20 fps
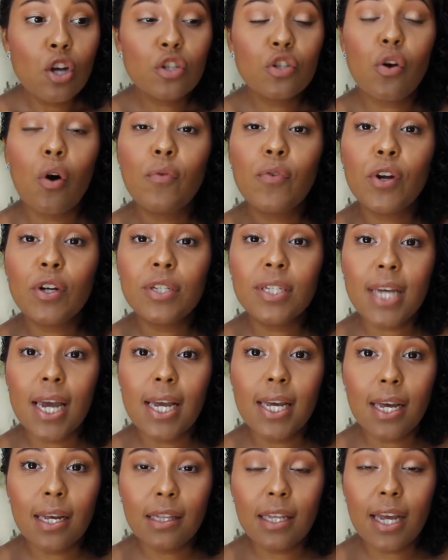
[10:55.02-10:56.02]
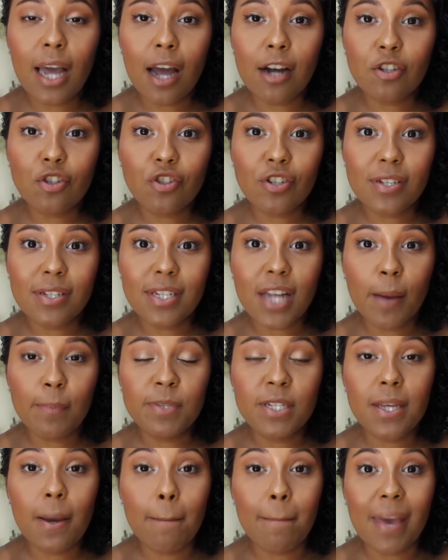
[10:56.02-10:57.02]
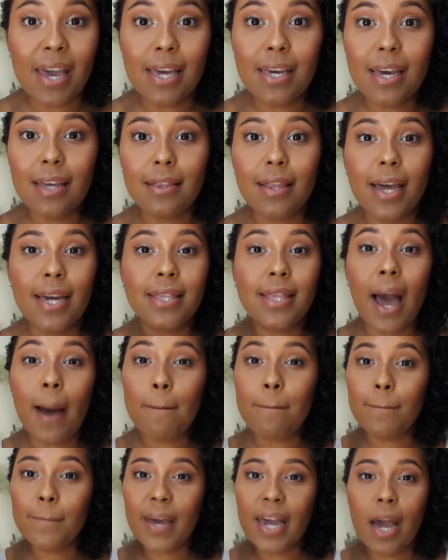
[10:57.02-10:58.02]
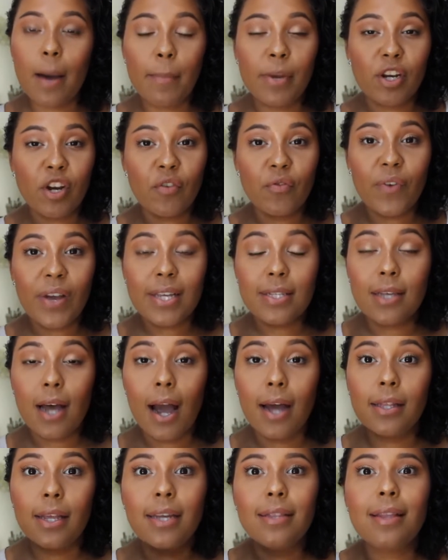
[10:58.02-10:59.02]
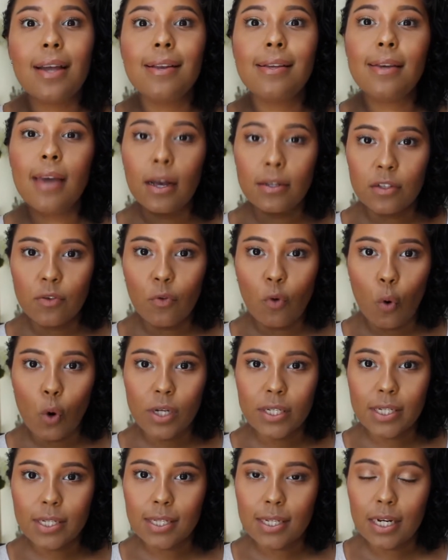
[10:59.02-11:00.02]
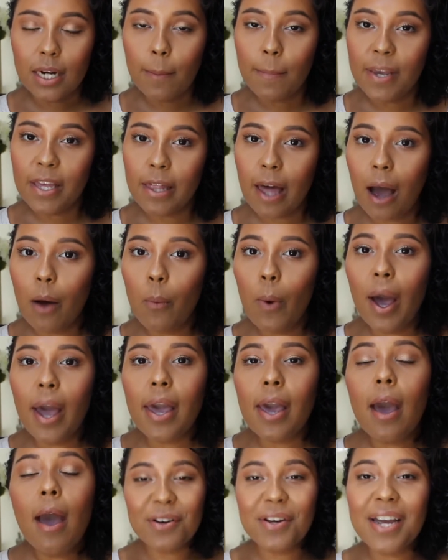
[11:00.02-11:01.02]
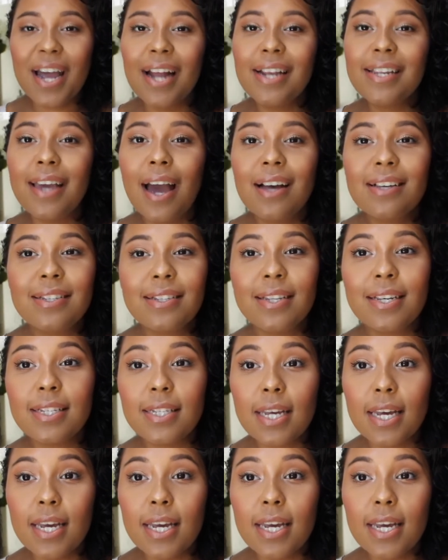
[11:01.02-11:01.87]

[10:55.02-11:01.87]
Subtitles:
So if you're taking the extra steps to make it like that bam in your face highlight, then yes, of course it's gonna be that way. So again, yes, this